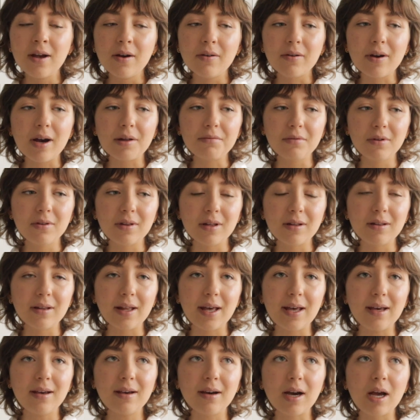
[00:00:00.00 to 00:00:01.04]
rather than
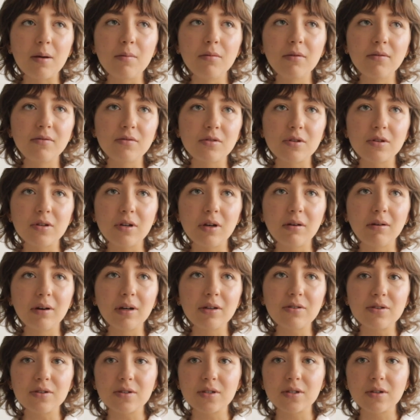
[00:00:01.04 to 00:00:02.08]
like I moved to New
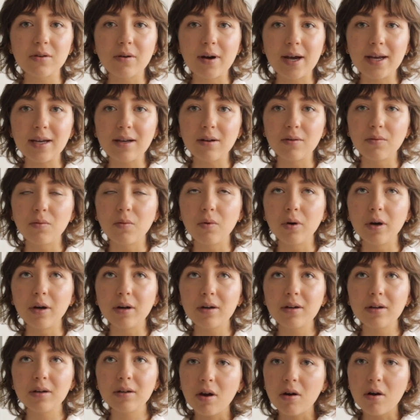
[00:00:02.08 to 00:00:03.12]
York just so I can
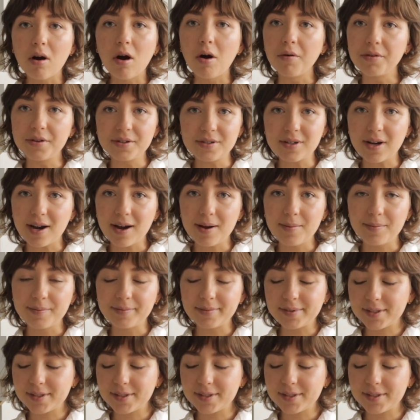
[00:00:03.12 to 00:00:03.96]
work all the time.